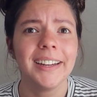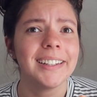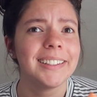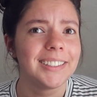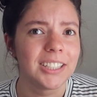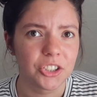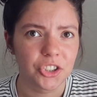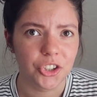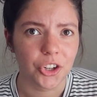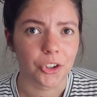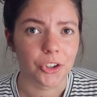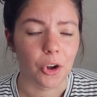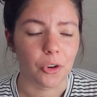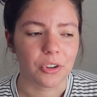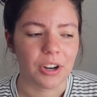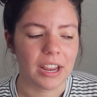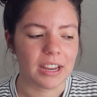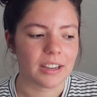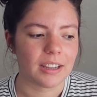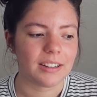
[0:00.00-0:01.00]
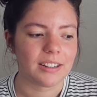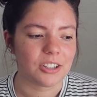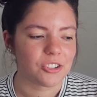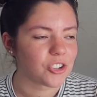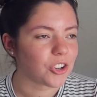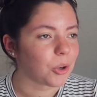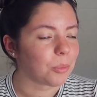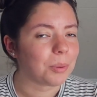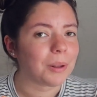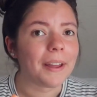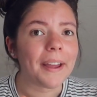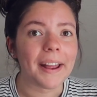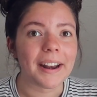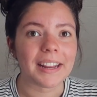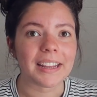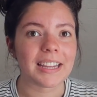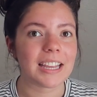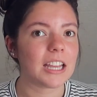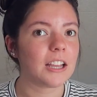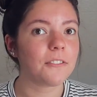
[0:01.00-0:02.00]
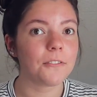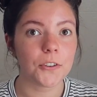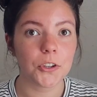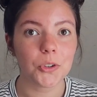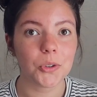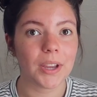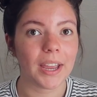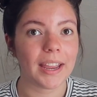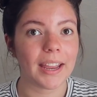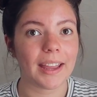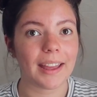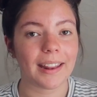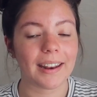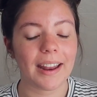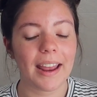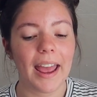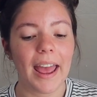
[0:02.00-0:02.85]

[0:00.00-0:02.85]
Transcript: digital note-taking, digital planning if you can.